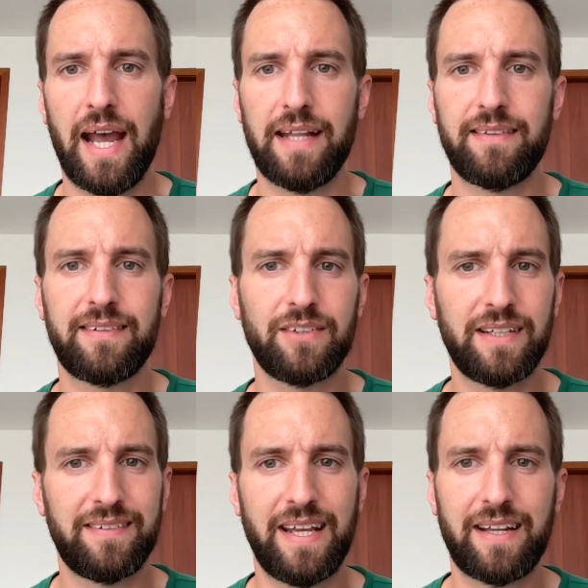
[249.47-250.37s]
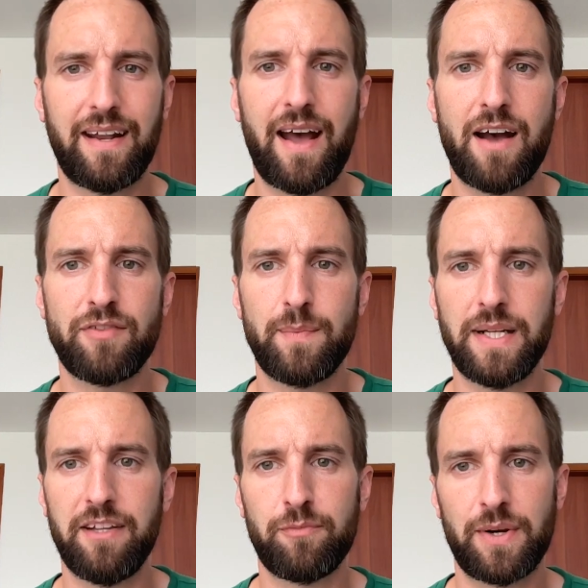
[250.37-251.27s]
And so in the second half, I
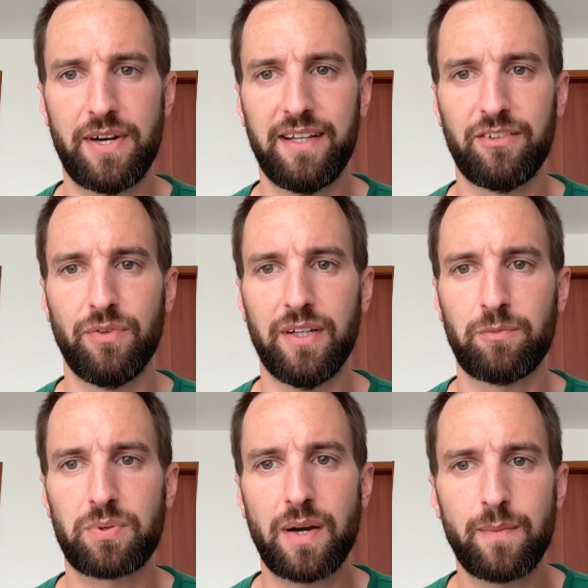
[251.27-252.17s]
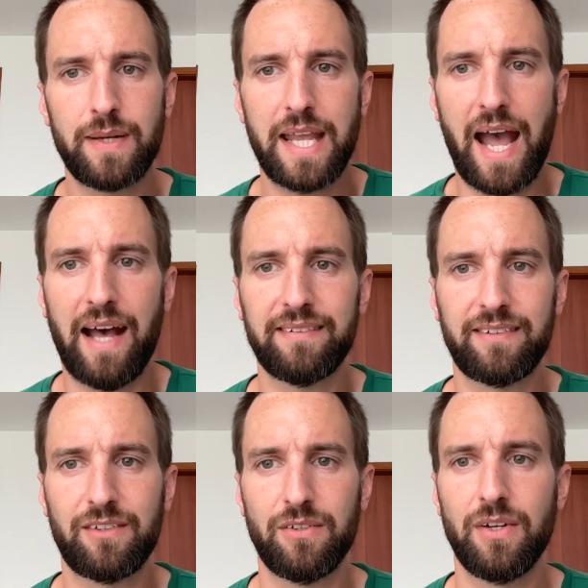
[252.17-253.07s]
believe Pérez was probably
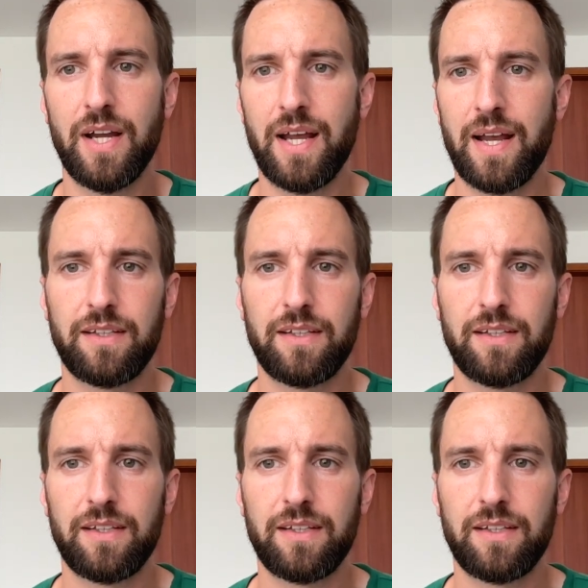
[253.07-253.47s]
asked to